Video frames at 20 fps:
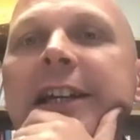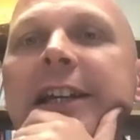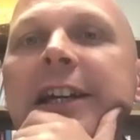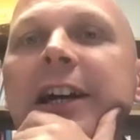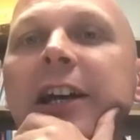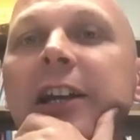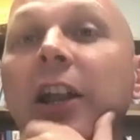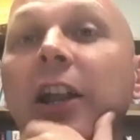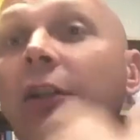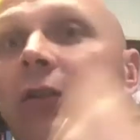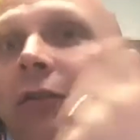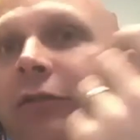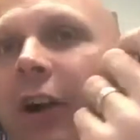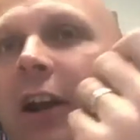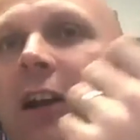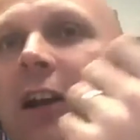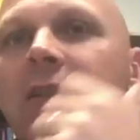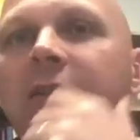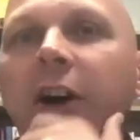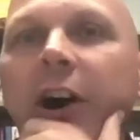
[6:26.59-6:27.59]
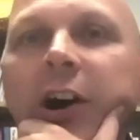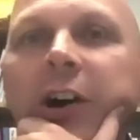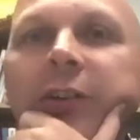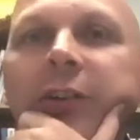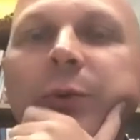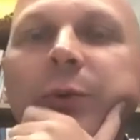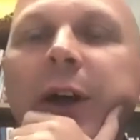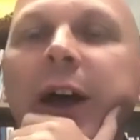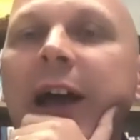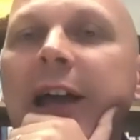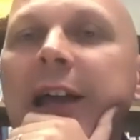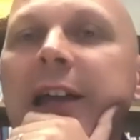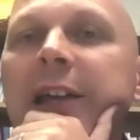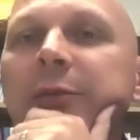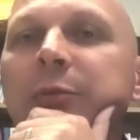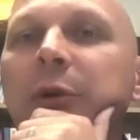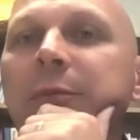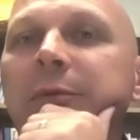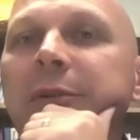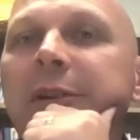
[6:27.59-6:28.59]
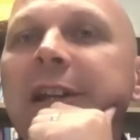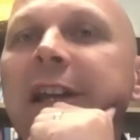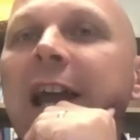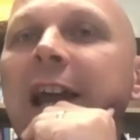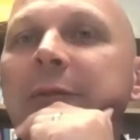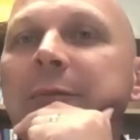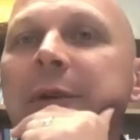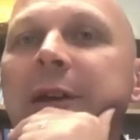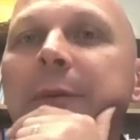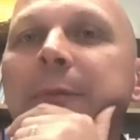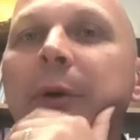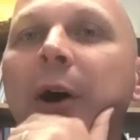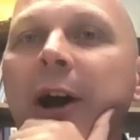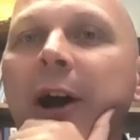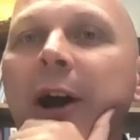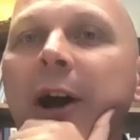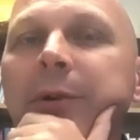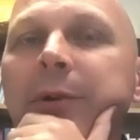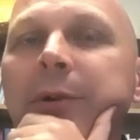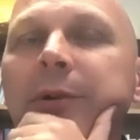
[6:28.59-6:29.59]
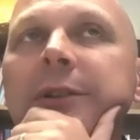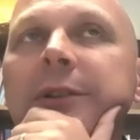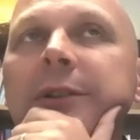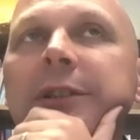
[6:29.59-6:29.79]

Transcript: another friend of ours, at his prompting, gave me a Bible.